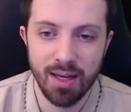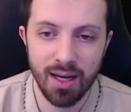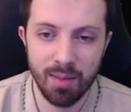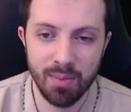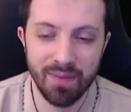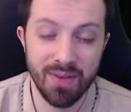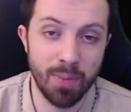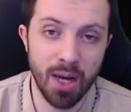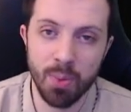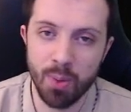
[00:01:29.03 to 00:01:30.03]
If you
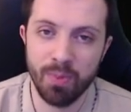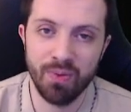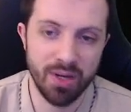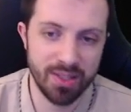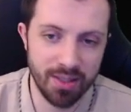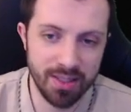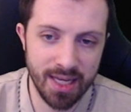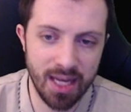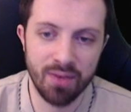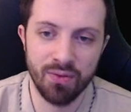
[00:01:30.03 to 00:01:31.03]
pop it right before you turn into
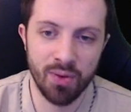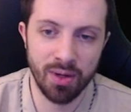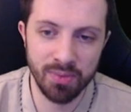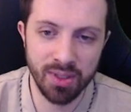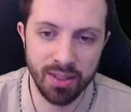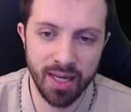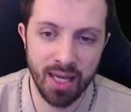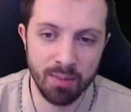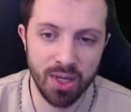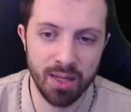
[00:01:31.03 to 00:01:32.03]
egg form, your
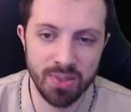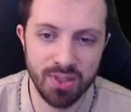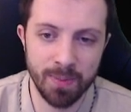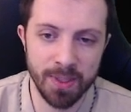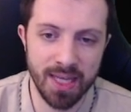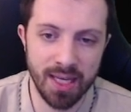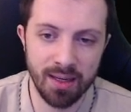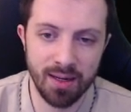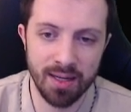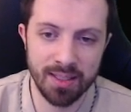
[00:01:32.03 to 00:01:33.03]
egg becomes super tanky
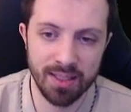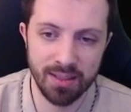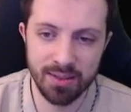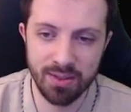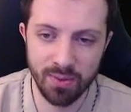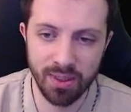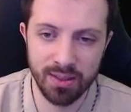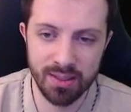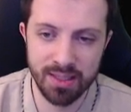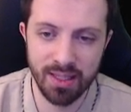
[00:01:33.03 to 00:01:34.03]
and hard to kill. So really
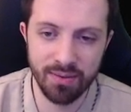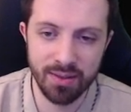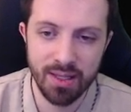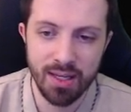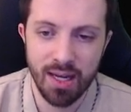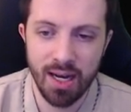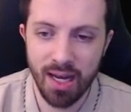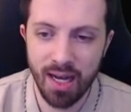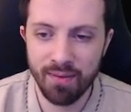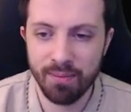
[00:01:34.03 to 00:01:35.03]
good stuff. And I
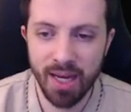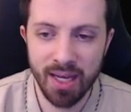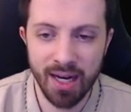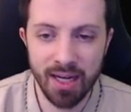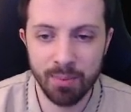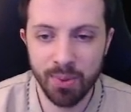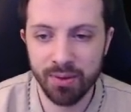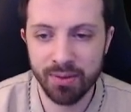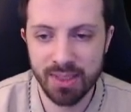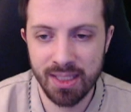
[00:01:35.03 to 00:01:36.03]
have my
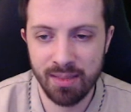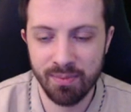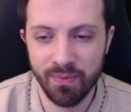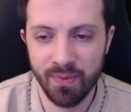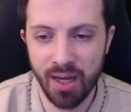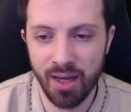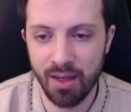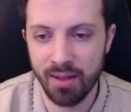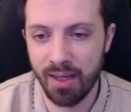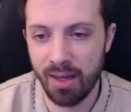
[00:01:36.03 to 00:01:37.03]
kiteable team
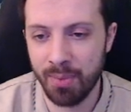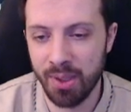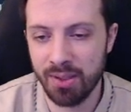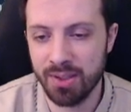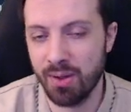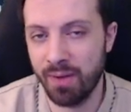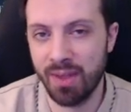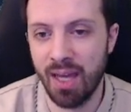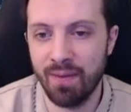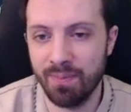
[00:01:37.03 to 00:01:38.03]
build. So if they
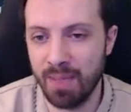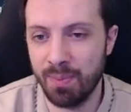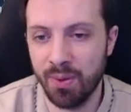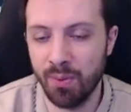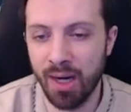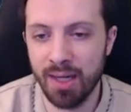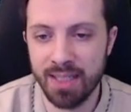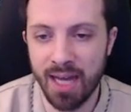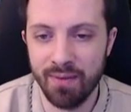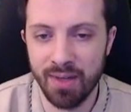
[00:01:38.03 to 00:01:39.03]
have people who aren't
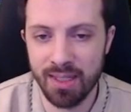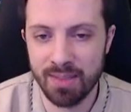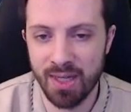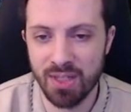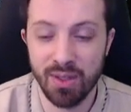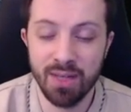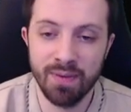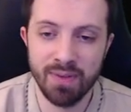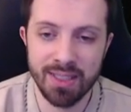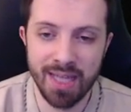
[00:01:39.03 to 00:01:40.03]
diving as much, or even if
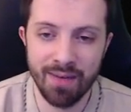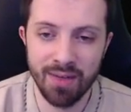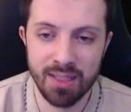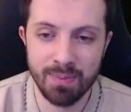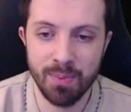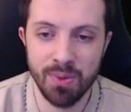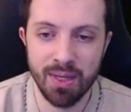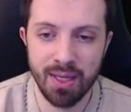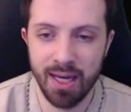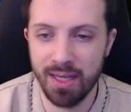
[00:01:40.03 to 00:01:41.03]
they're diving, it's people you can
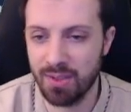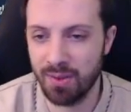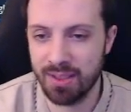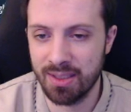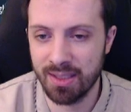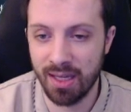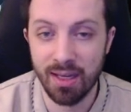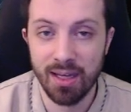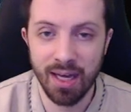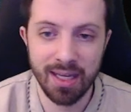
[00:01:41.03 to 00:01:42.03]
kite. So instance, like
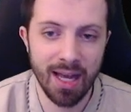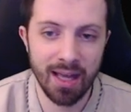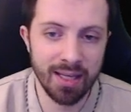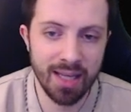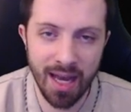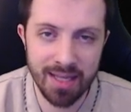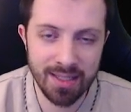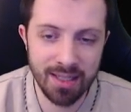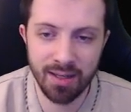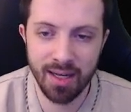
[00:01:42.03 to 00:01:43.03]
a Kali
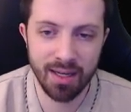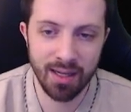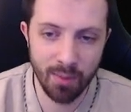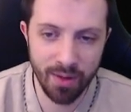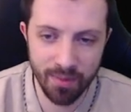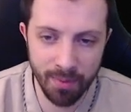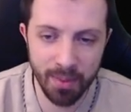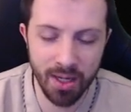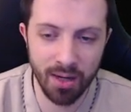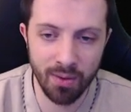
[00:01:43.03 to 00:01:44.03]
Kassadin, you're not getting away from them.
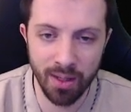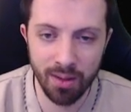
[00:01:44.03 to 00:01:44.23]
Gargoyle.